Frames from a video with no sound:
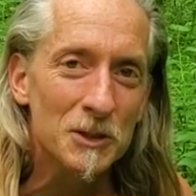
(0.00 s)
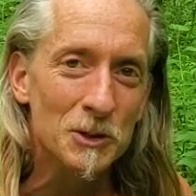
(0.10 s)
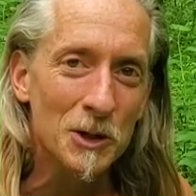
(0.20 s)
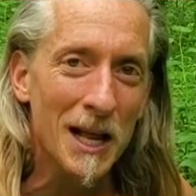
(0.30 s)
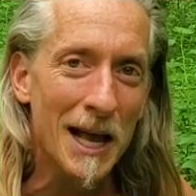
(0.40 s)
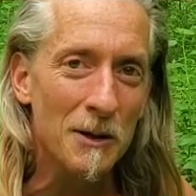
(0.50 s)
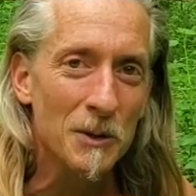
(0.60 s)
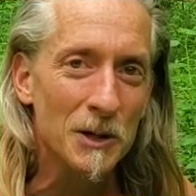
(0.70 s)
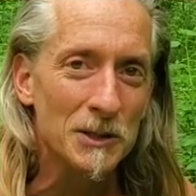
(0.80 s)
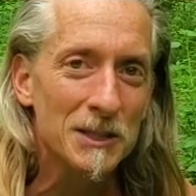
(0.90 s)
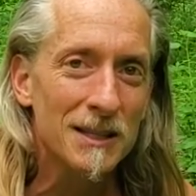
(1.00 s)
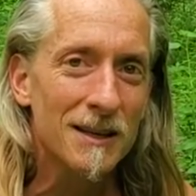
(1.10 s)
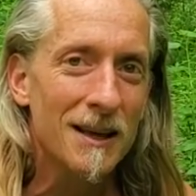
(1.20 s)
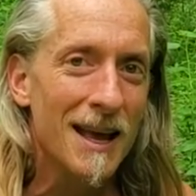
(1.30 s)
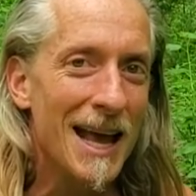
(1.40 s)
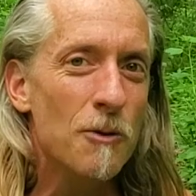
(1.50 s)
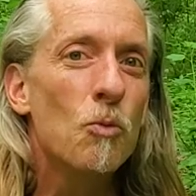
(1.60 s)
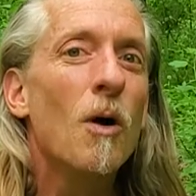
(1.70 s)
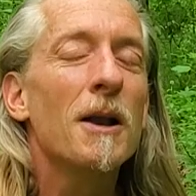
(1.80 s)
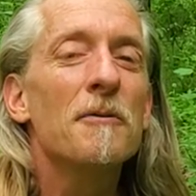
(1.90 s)
good edibles,
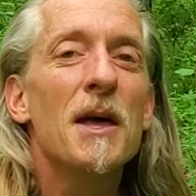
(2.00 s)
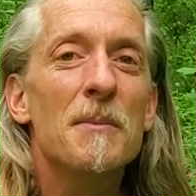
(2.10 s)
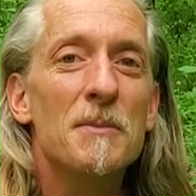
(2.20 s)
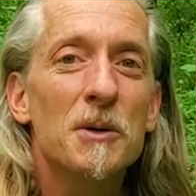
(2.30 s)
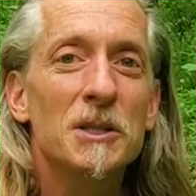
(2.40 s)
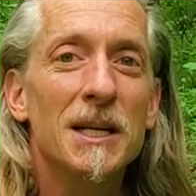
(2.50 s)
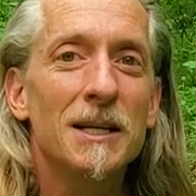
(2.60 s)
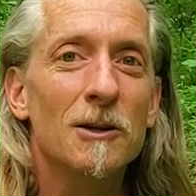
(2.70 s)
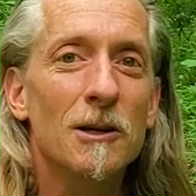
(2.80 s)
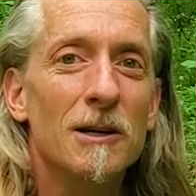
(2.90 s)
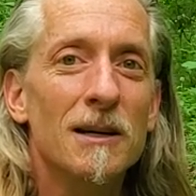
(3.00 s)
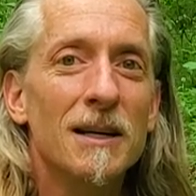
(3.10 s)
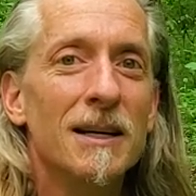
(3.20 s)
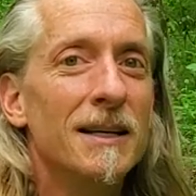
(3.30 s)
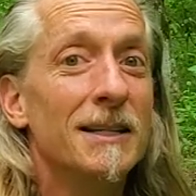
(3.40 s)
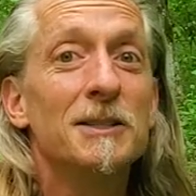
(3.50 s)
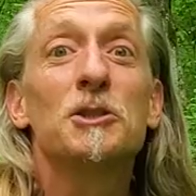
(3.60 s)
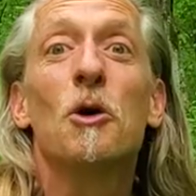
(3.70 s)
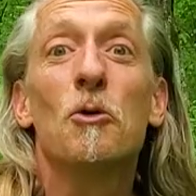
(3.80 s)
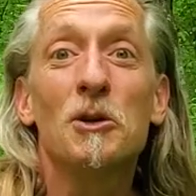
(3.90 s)
and one of them in particular is
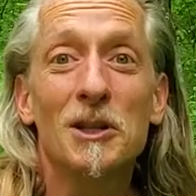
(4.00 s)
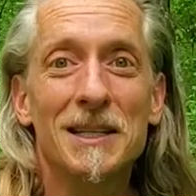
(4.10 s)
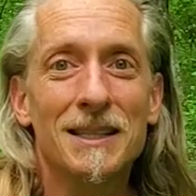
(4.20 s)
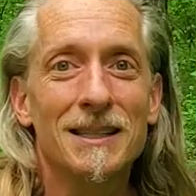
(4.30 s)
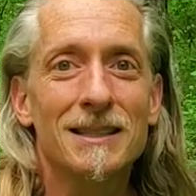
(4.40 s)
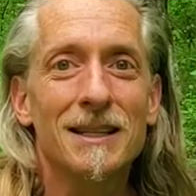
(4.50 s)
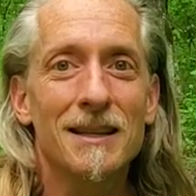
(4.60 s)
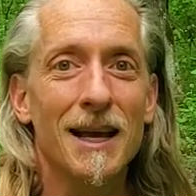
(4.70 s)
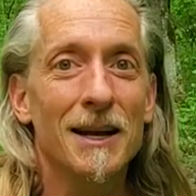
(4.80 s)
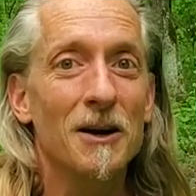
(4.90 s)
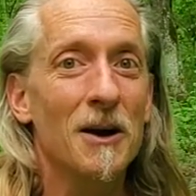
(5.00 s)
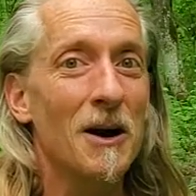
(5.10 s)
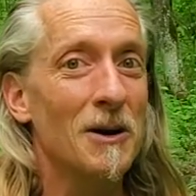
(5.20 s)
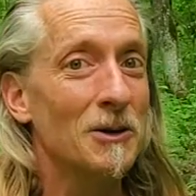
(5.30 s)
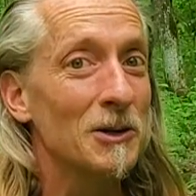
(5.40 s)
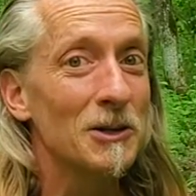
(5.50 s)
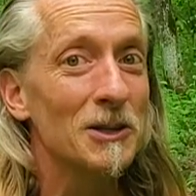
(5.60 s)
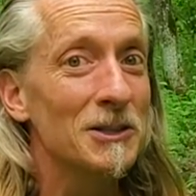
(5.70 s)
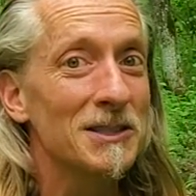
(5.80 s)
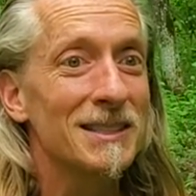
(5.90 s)
so delicious that our
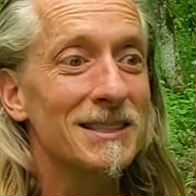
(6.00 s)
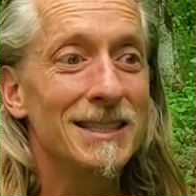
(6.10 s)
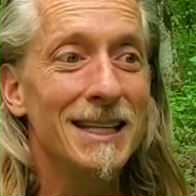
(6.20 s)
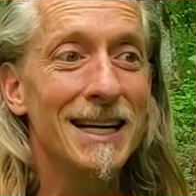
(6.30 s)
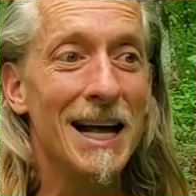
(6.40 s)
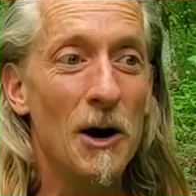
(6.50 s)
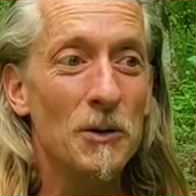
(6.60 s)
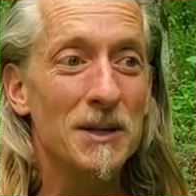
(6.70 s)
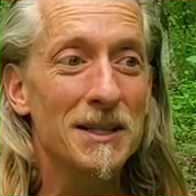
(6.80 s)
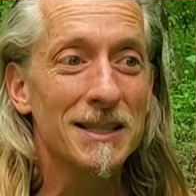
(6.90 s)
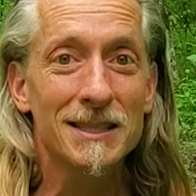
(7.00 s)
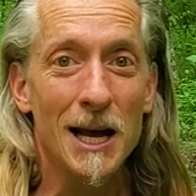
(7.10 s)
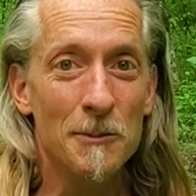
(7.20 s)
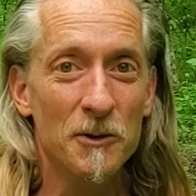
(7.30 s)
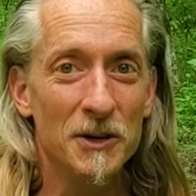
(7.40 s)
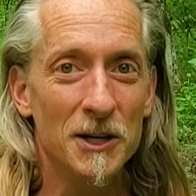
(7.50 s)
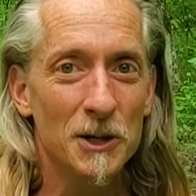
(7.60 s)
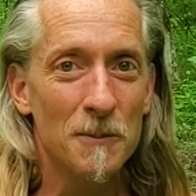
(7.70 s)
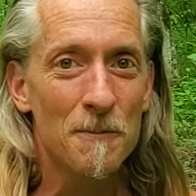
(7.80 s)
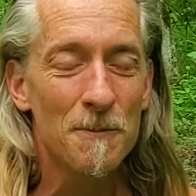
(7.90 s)
girls seek it out this time of
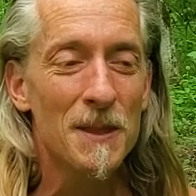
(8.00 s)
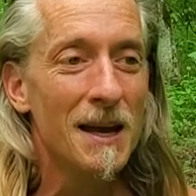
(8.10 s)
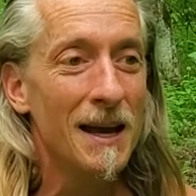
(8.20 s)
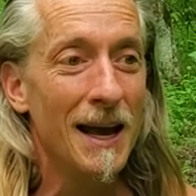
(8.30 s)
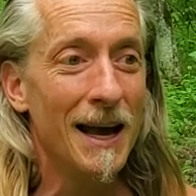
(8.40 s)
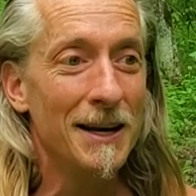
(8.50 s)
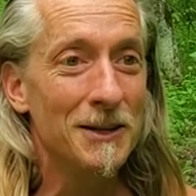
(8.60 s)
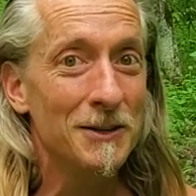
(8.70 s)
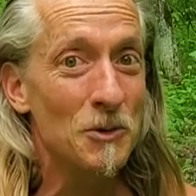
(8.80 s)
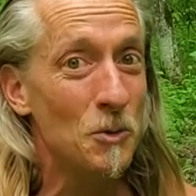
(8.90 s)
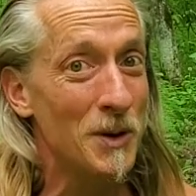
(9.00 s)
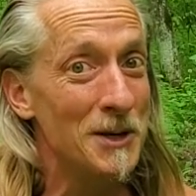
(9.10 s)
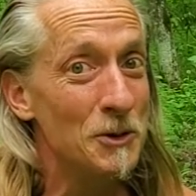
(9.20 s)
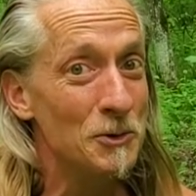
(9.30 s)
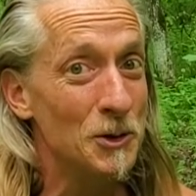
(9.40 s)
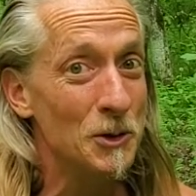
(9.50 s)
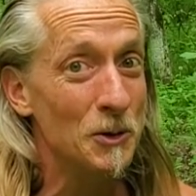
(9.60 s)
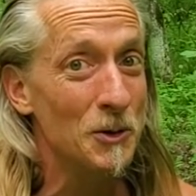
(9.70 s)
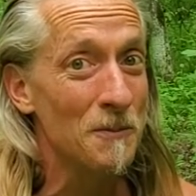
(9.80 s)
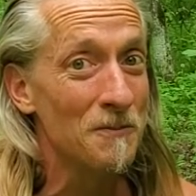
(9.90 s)
year, and we do
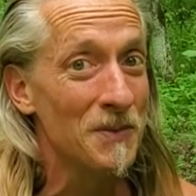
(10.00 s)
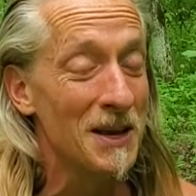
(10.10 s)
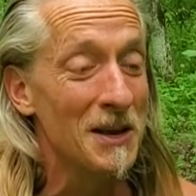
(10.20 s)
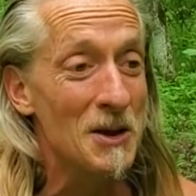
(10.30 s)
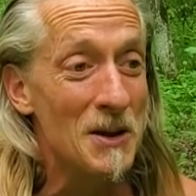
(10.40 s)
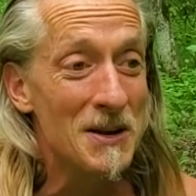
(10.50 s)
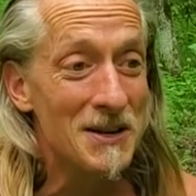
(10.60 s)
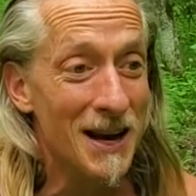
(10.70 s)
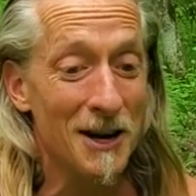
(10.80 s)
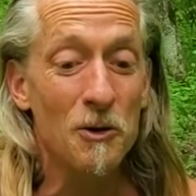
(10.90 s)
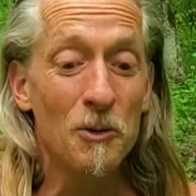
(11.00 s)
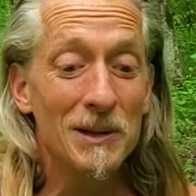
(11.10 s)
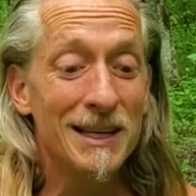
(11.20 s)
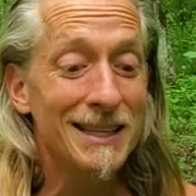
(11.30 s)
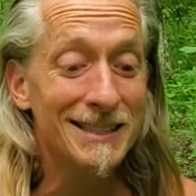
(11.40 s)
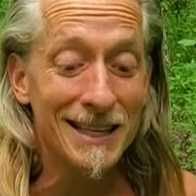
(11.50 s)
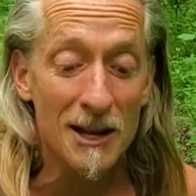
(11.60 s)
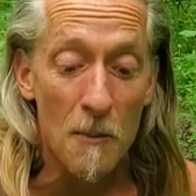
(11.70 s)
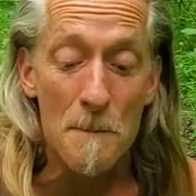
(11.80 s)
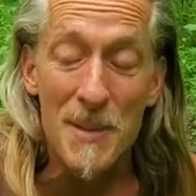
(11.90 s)
too. Not only is it
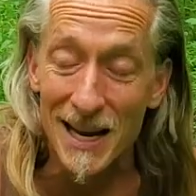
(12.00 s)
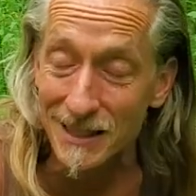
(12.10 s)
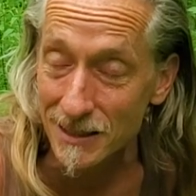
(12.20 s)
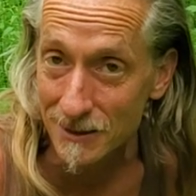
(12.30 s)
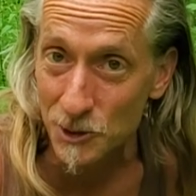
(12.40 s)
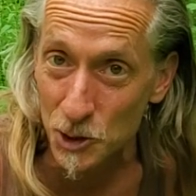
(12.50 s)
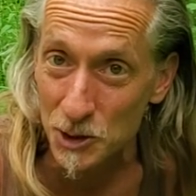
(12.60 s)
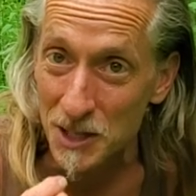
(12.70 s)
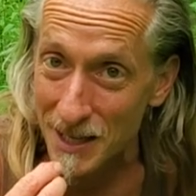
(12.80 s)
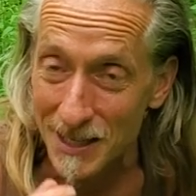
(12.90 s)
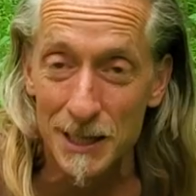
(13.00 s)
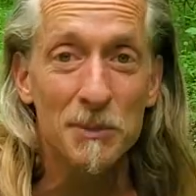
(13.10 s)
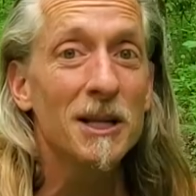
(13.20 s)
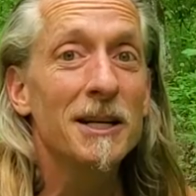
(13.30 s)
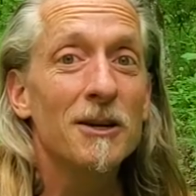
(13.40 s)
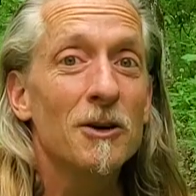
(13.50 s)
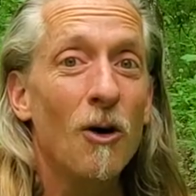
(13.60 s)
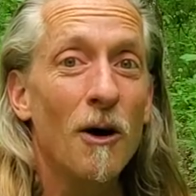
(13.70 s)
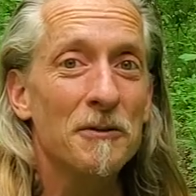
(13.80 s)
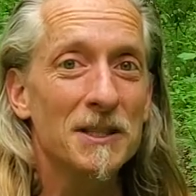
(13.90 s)
amazing to just nibble it
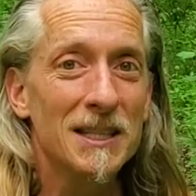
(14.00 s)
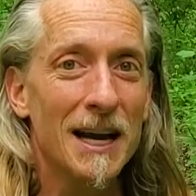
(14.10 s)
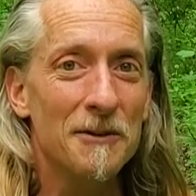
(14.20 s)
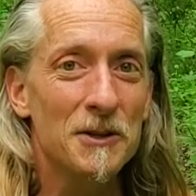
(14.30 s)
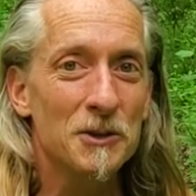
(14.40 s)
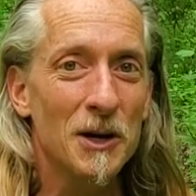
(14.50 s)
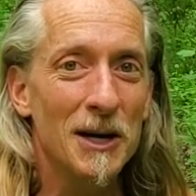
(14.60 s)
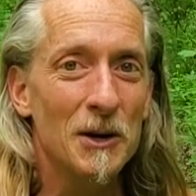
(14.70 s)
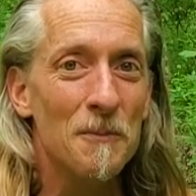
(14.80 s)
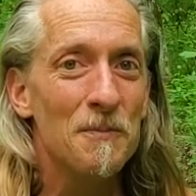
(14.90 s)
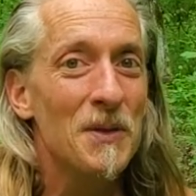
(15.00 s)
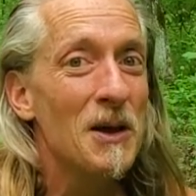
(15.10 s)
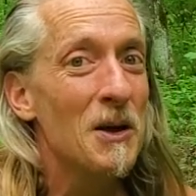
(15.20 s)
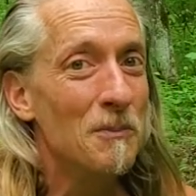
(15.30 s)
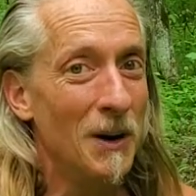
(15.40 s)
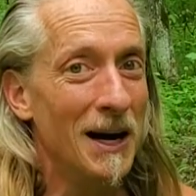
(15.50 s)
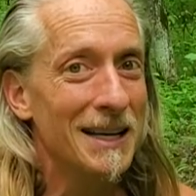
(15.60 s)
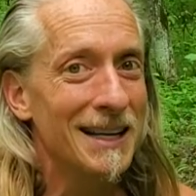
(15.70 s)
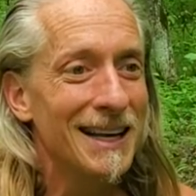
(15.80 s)
off the side of the trail, but